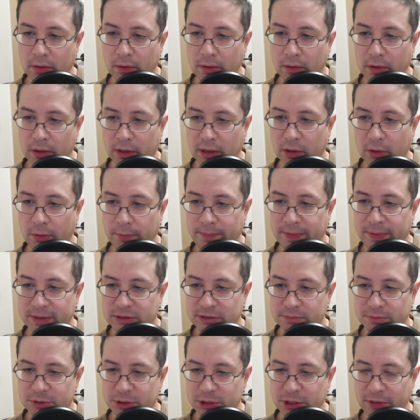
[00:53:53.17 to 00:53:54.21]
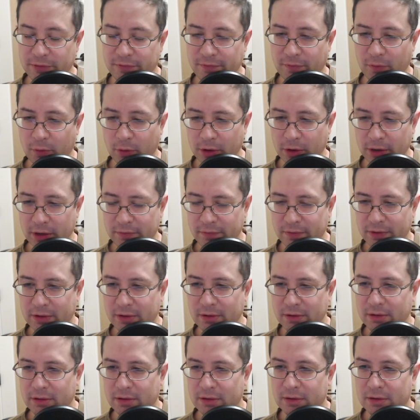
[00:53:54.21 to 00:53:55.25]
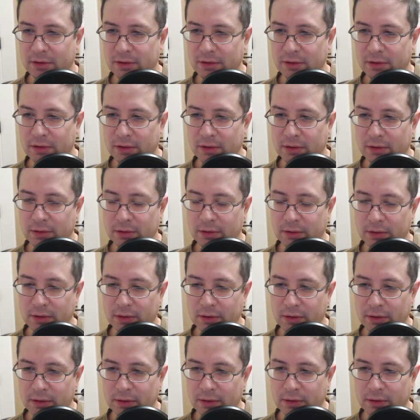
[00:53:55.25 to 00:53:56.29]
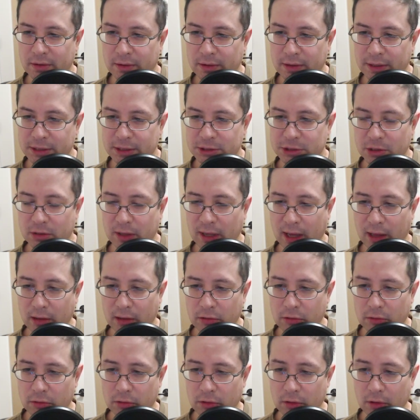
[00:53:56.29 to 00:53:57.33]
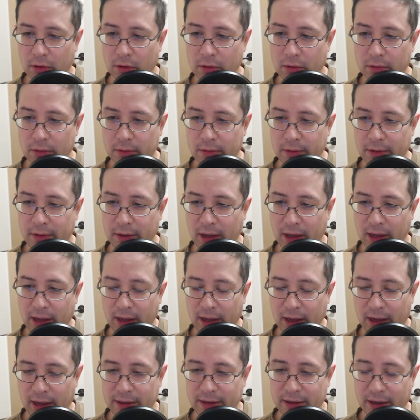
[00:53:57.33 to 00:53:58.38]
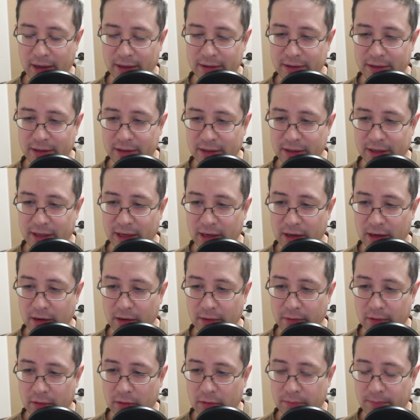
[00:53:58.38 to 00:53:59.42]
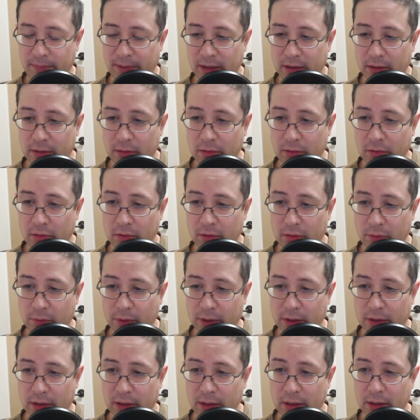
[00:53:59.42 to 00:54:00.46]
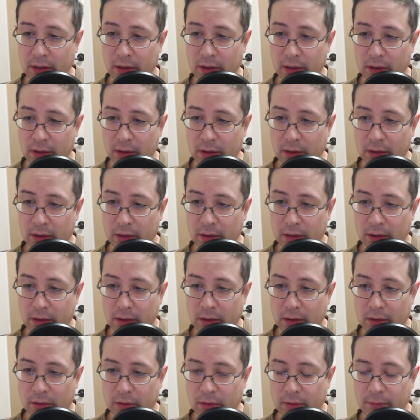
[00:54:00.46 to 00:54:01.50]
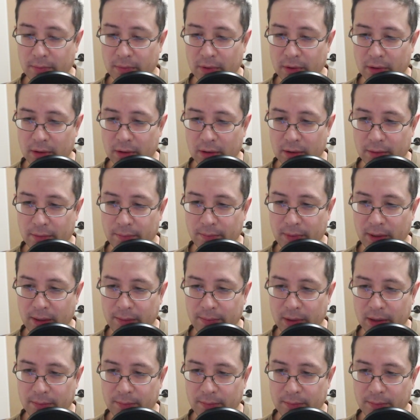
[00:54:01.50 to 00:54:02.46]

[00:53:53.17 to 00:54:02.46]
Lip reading: Can I go bishop g4 even? He just castles though. I need to get out of this pins quickly. So maybe